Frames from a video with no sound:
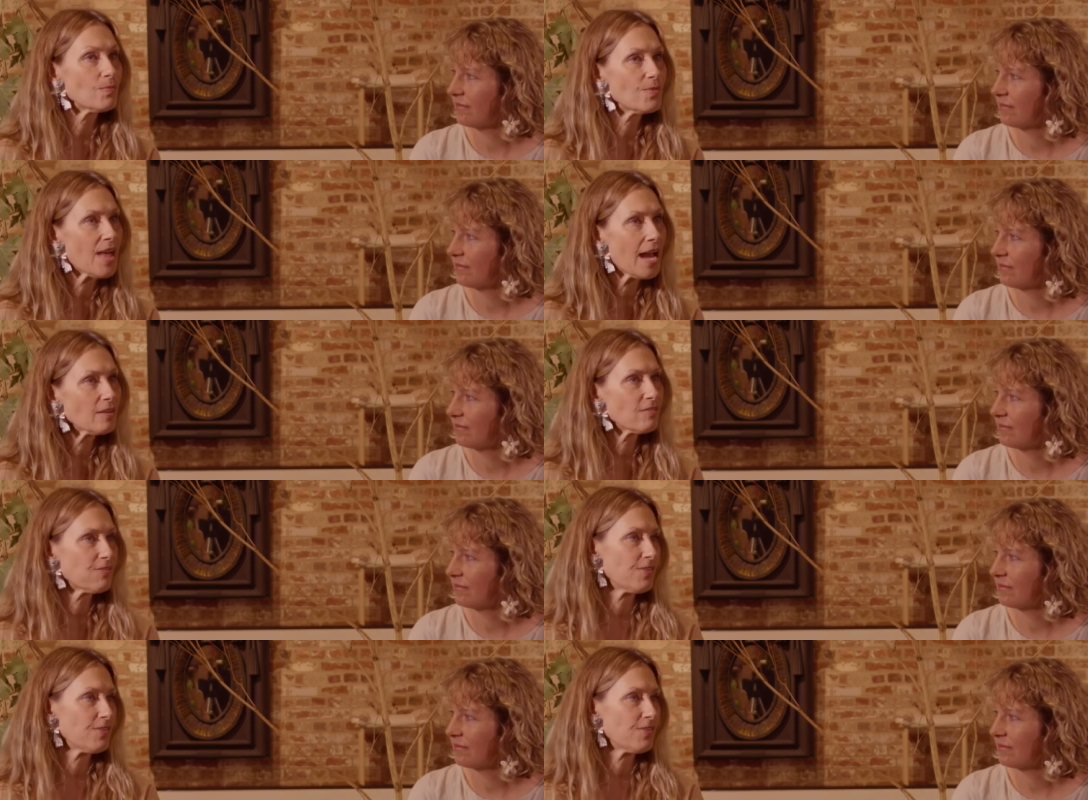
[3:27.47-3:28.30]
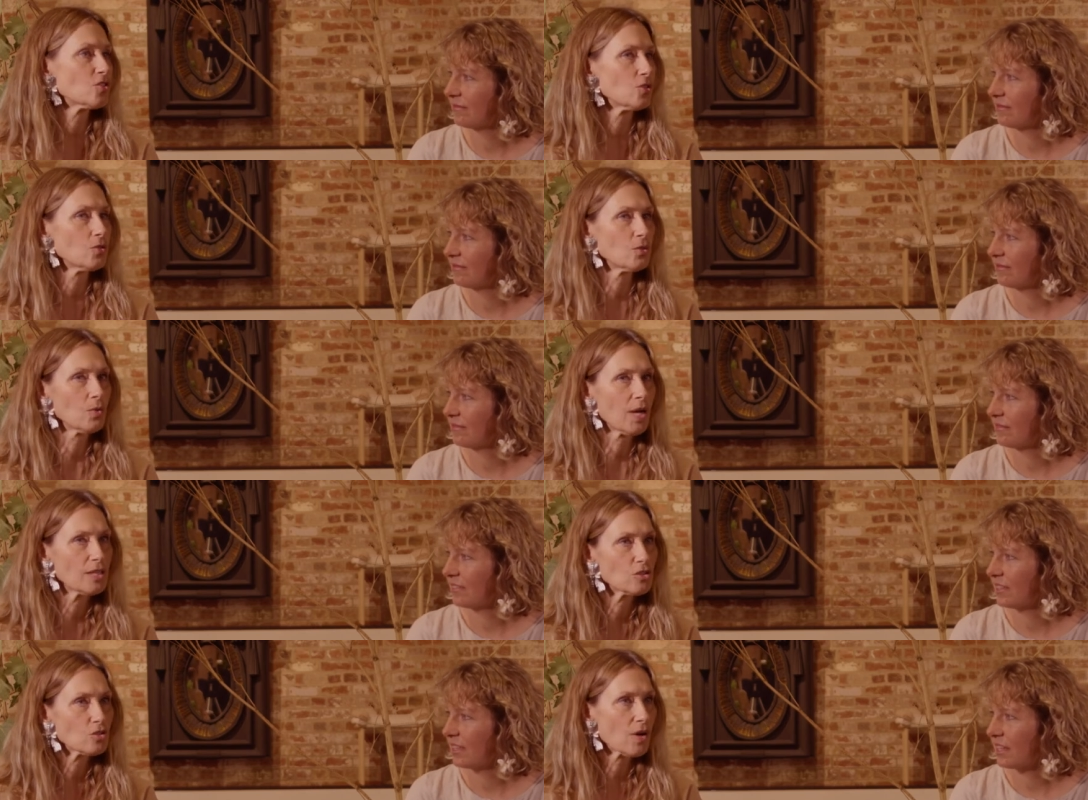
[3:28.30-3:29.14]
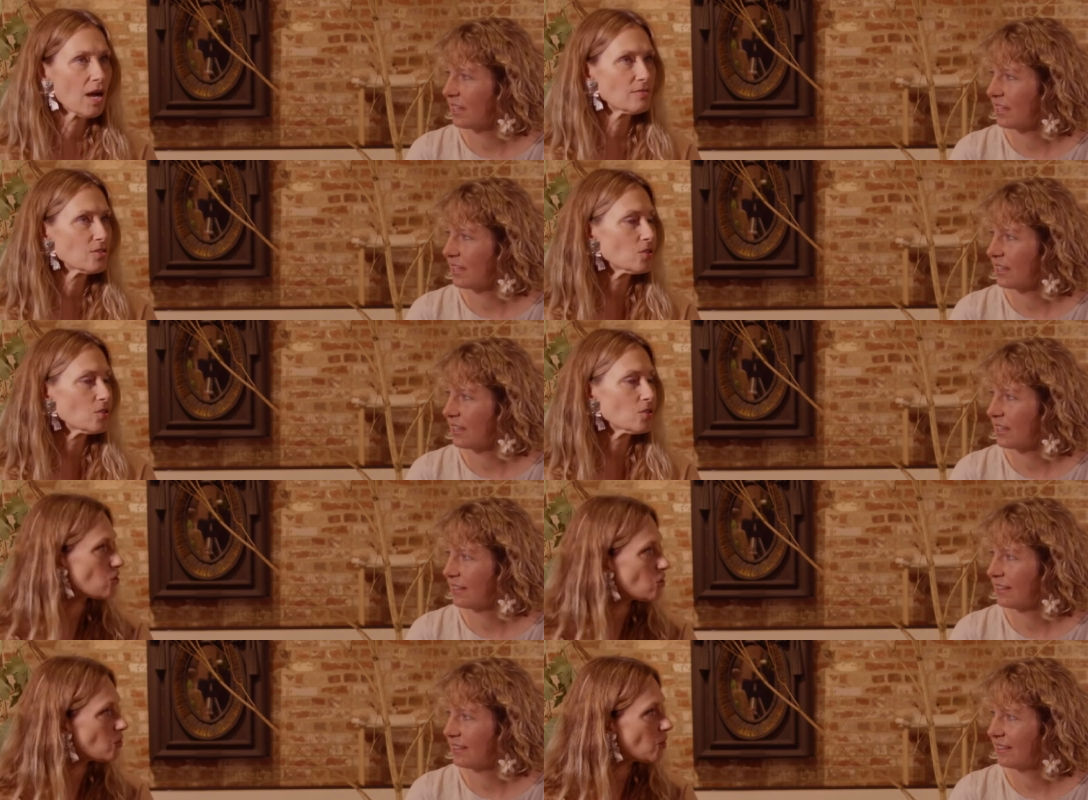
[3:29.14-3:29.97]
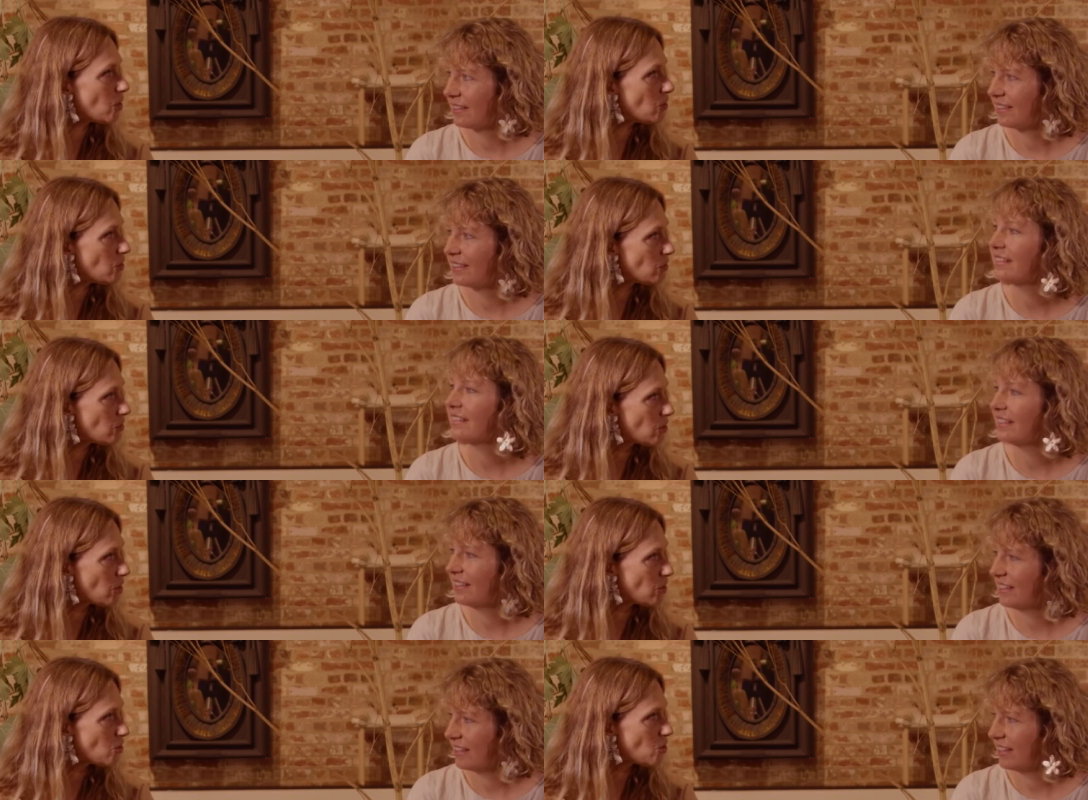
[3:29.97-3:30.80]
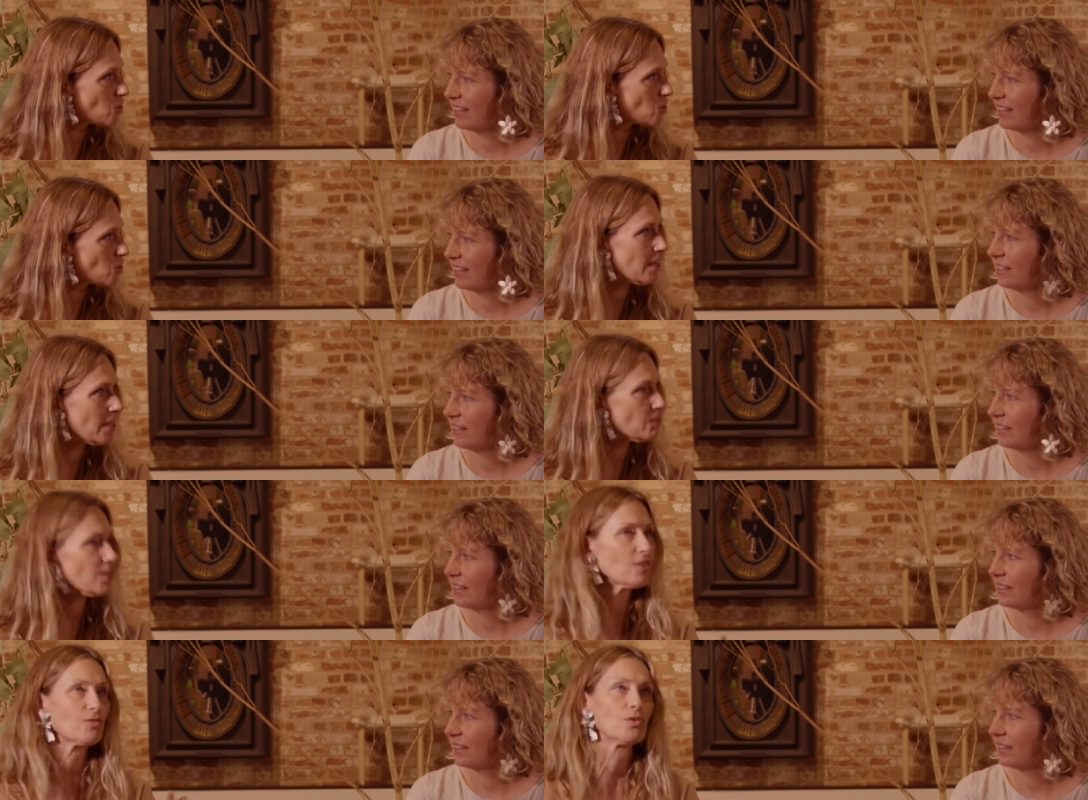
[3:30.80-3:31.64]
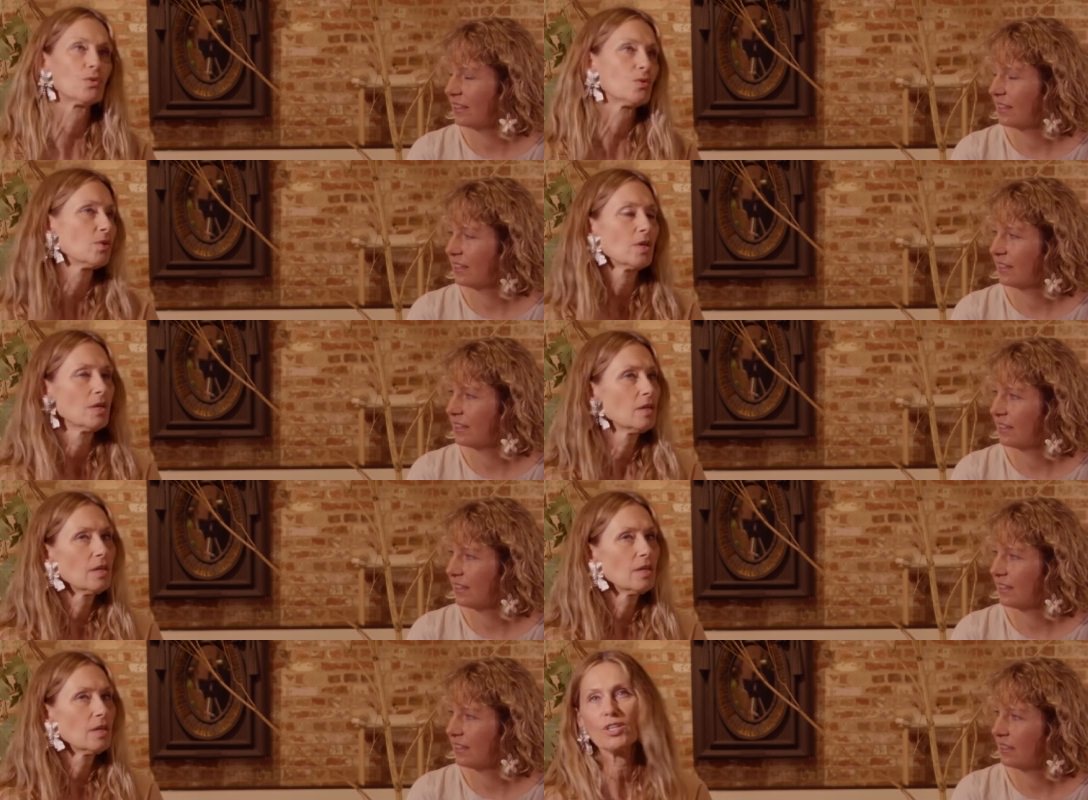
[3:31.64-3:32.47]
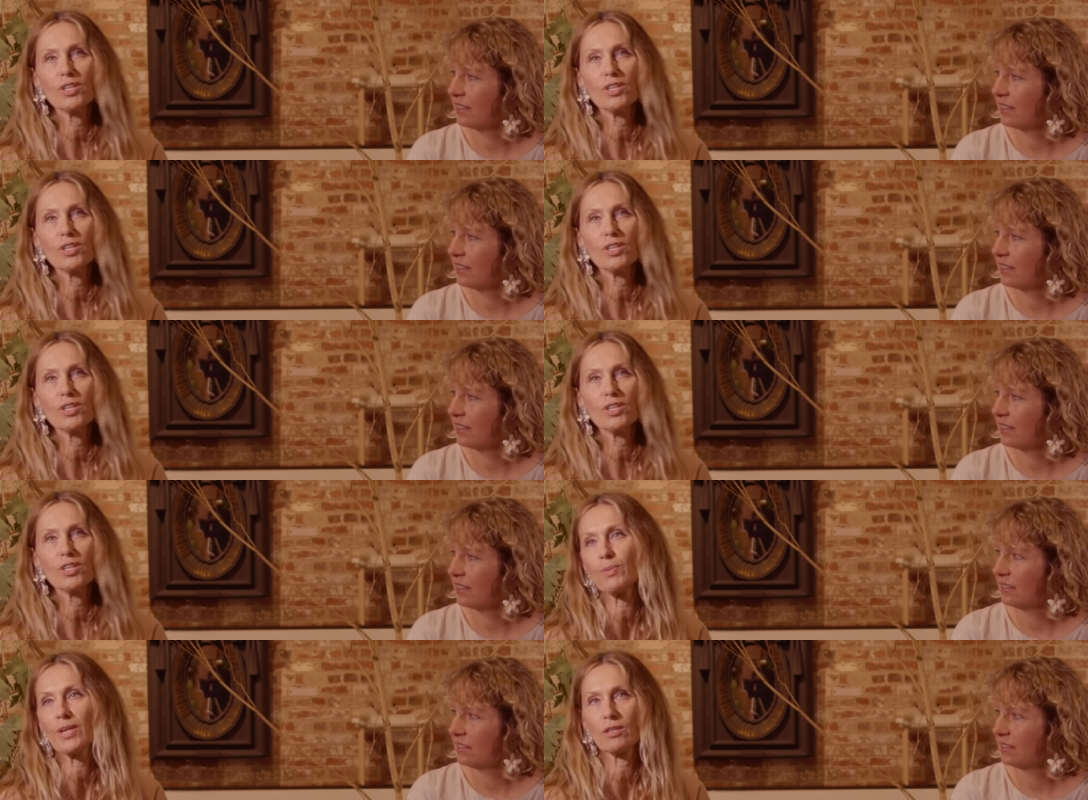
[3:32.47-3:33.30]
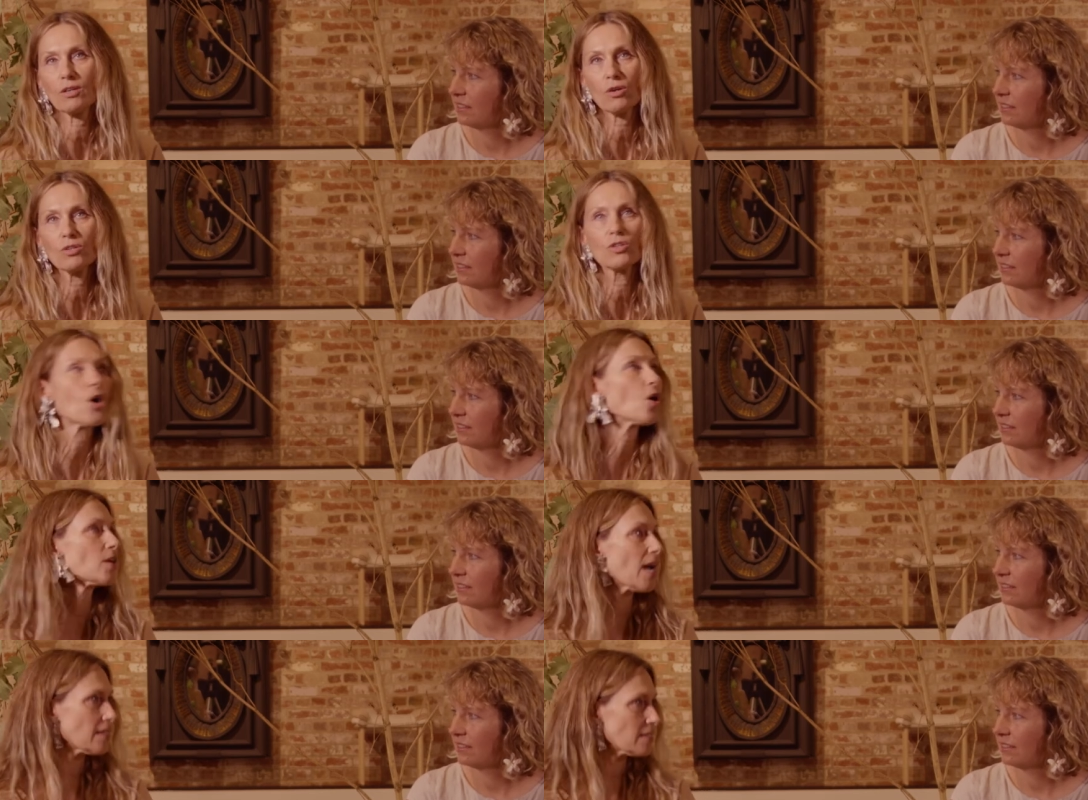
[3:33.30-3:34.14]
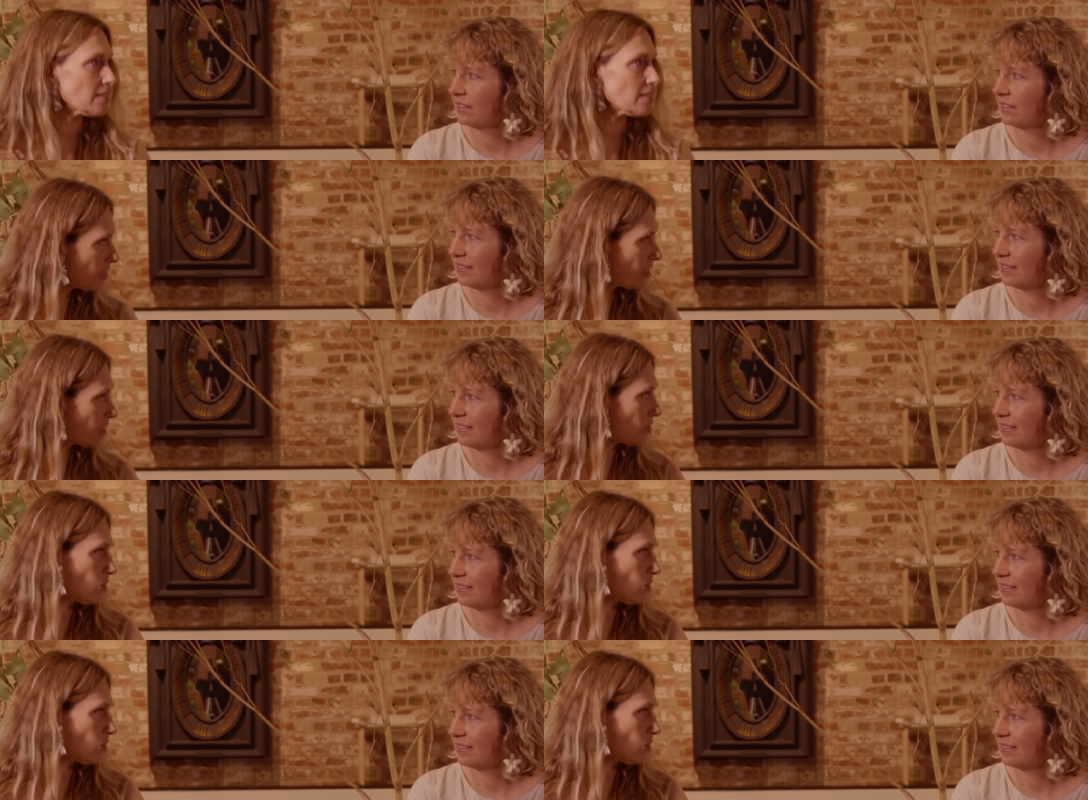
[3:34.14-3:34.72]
Speaker 1: that feeds you and drives you to do what you're going to do, e- even if you even if you grew up in a non, non-artistic